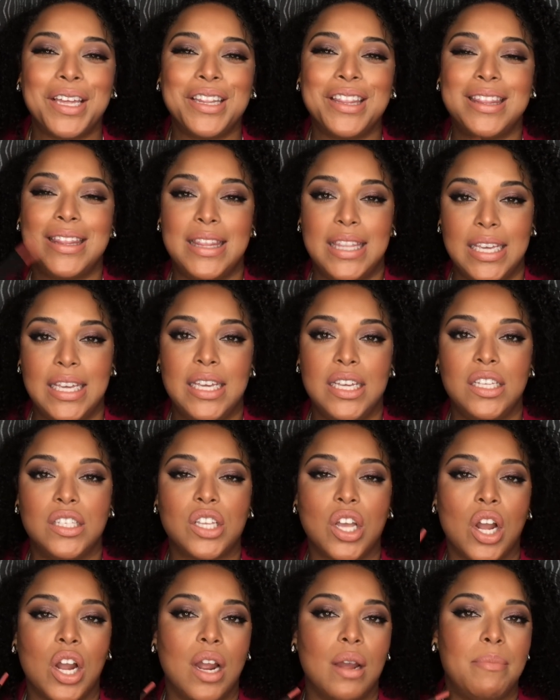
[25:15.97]

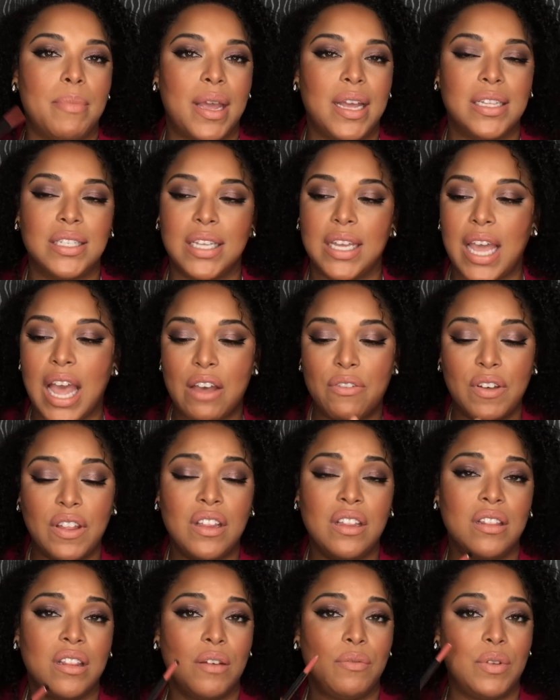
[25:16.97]
these are amazing. I
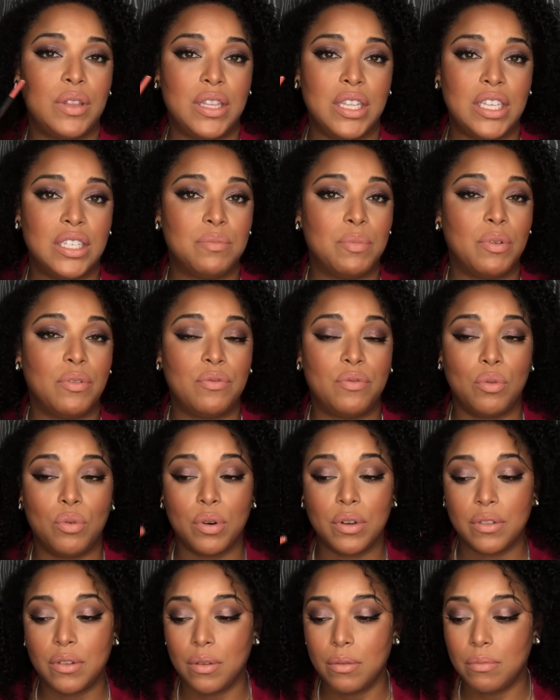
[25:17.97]
fell in love with these
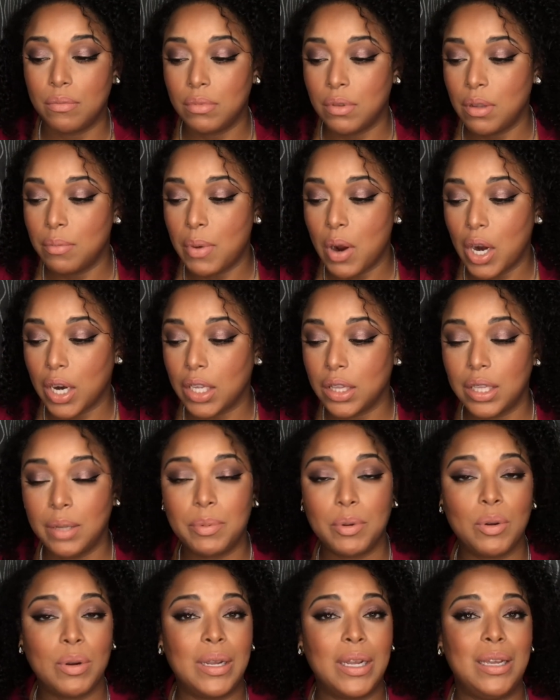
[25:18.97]
before the Le Marc
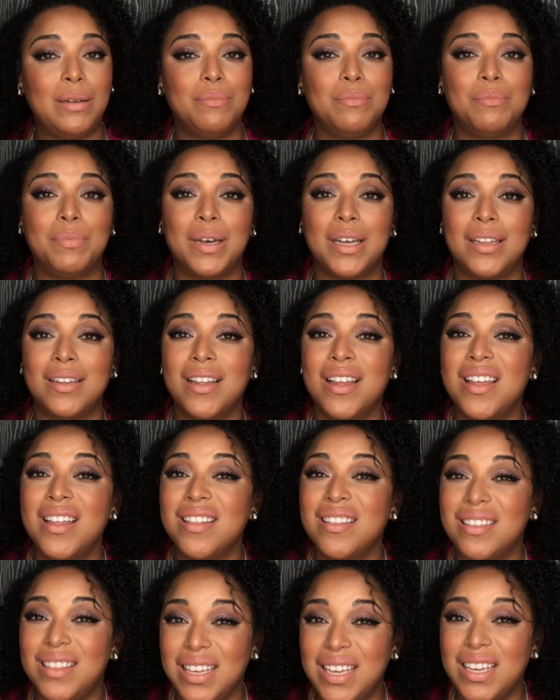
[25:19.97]
lip cream, but
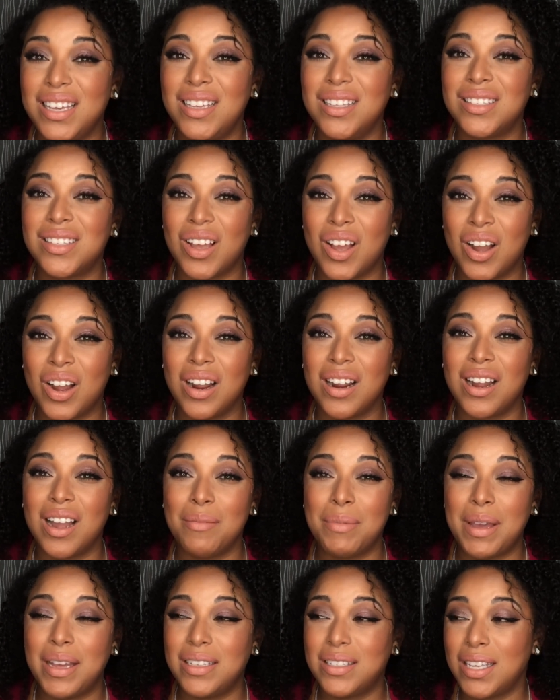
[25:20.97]
these are
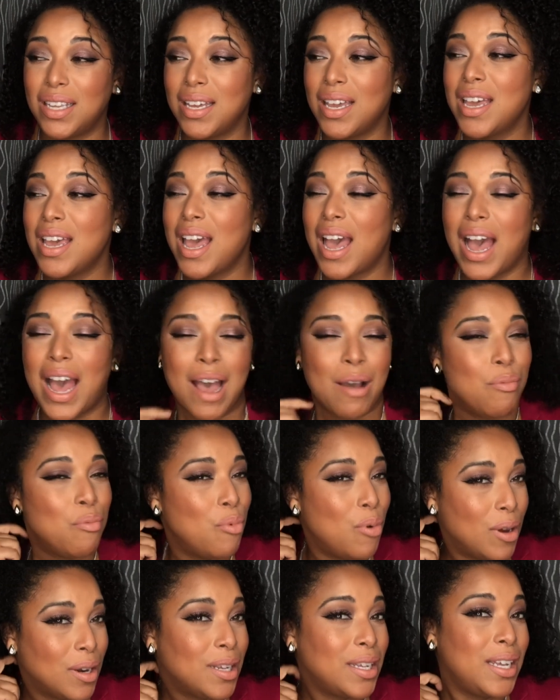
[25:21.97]
amazing. I
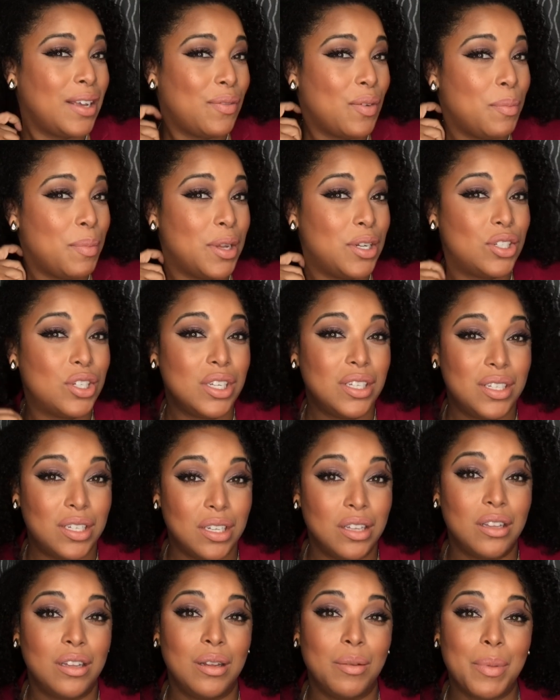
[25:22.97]
want to give a mention
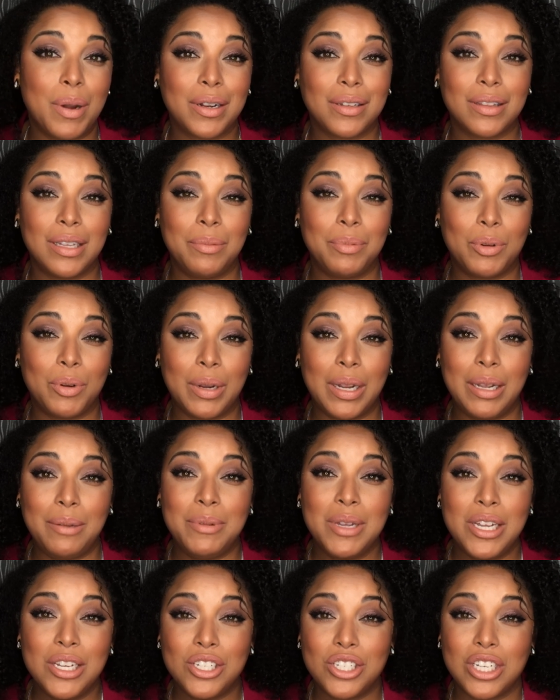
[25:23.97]
to the Le Marc lip
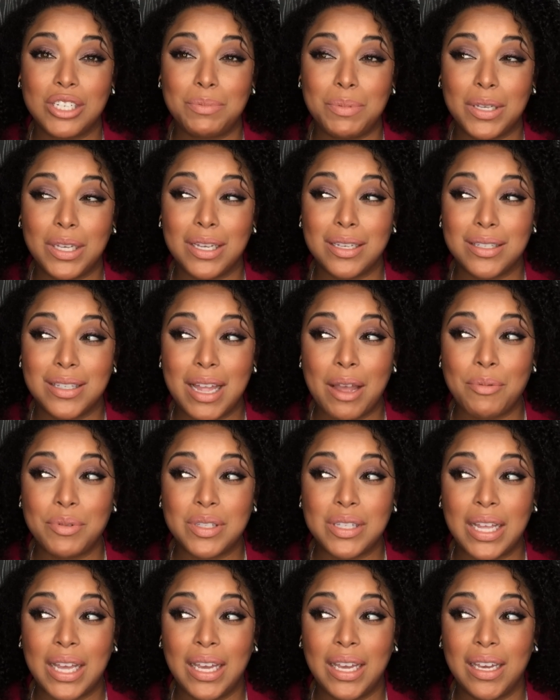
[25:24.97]
cream just because that
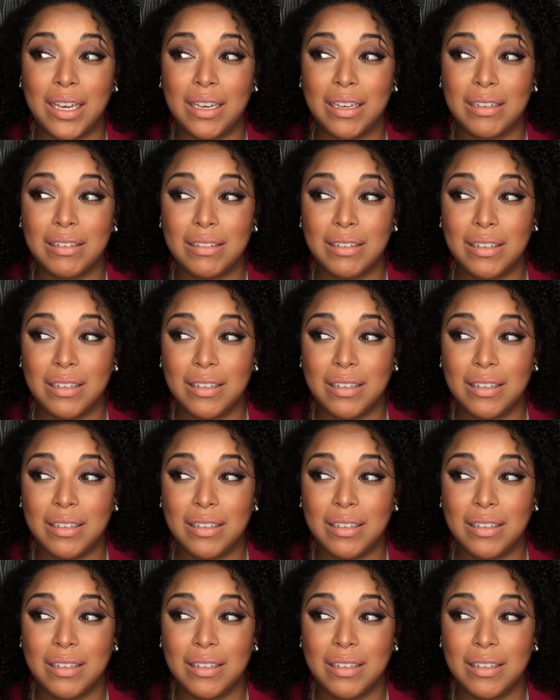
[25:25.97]
was like